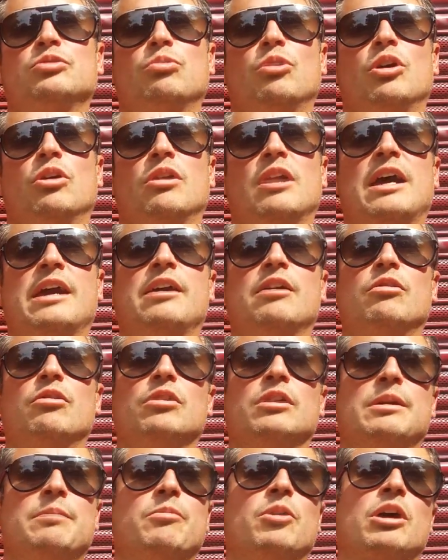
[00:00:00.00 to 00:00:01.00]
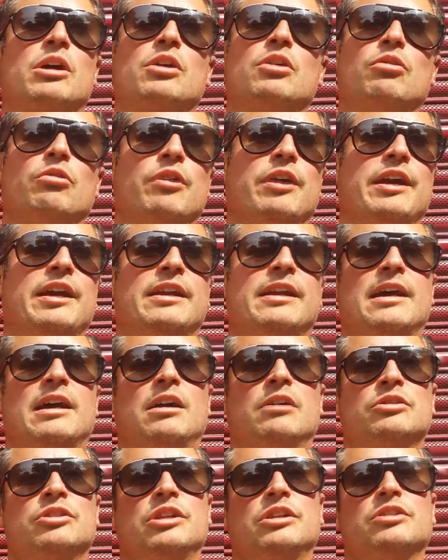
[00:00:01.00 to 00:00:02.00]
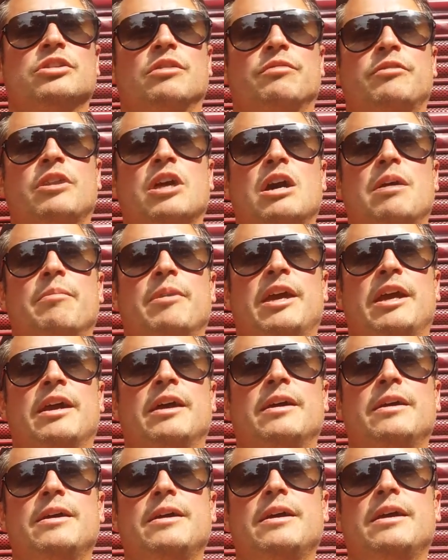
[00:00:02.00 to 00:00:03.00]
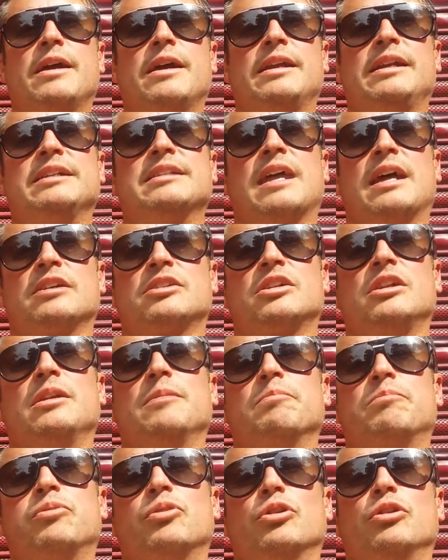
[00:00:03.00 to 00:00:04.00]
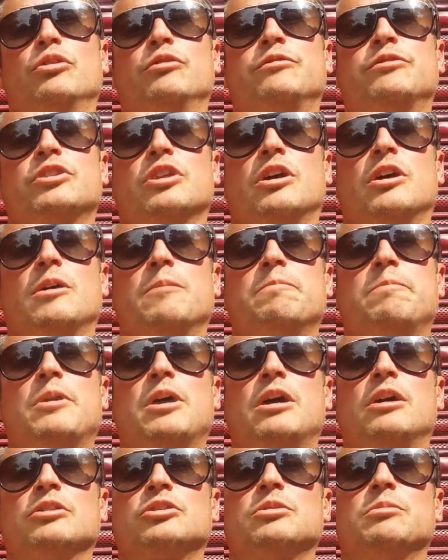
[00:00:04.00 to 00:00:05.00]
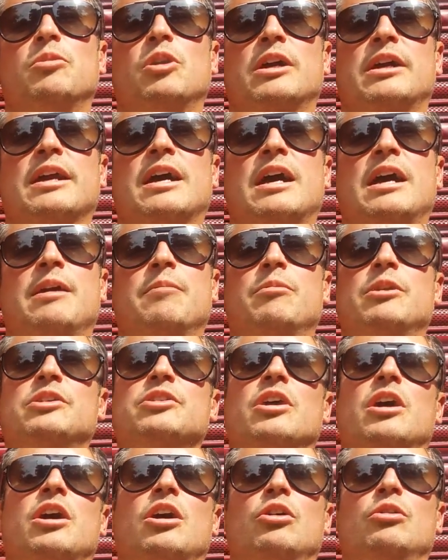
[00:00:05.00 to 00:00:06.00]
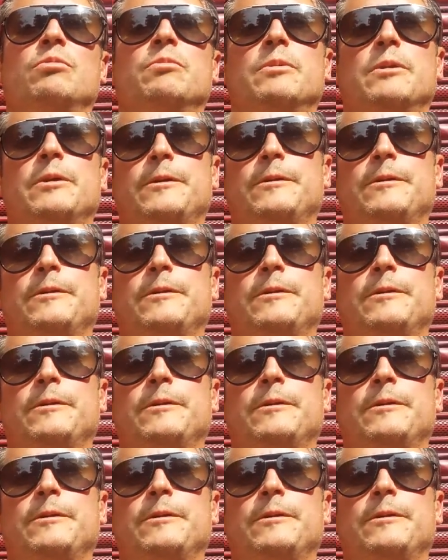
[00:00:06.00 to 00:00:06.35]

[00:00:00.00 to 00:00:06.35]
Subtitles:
as well later on in my career now since I've come here. He's actually improved certain parts of my game, which I hope